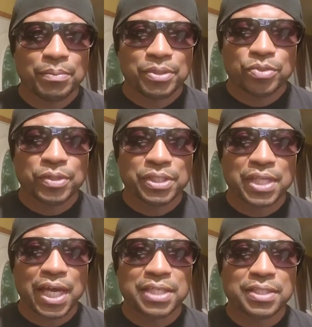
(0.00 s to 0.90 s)
between
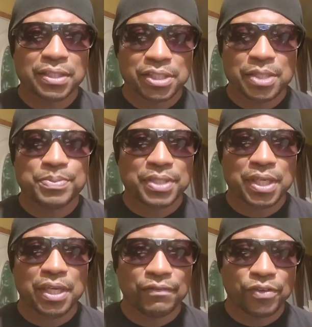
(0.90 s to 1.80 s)
Tyson, Gypsy
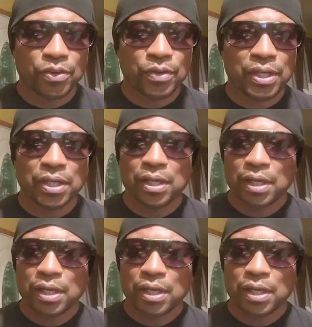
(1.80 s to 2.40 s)
King Fury,